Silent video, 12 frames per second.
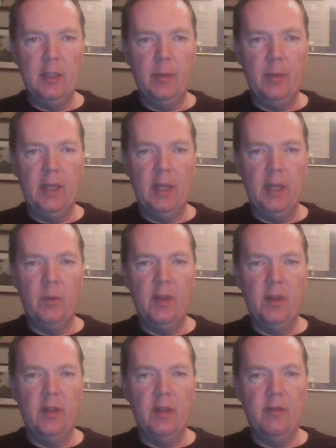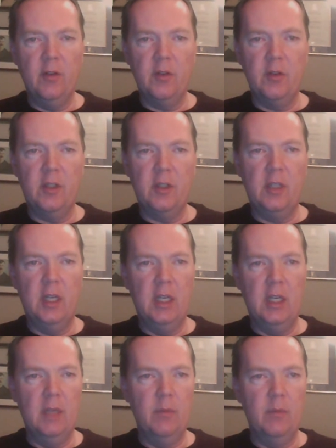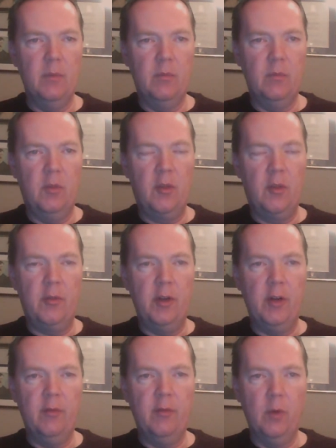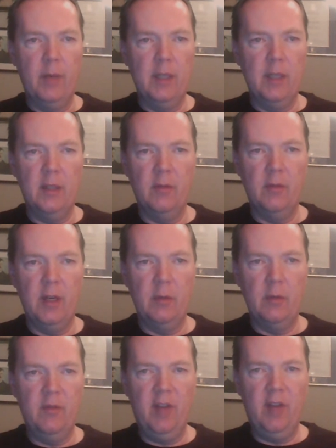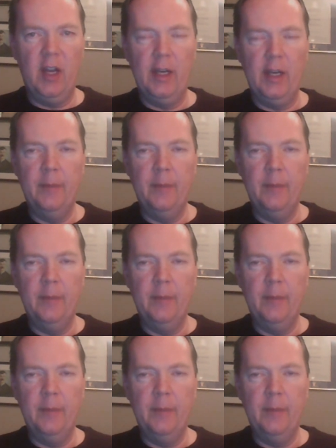bit, and within the first 3 or 4 minutes of the run, it was fine.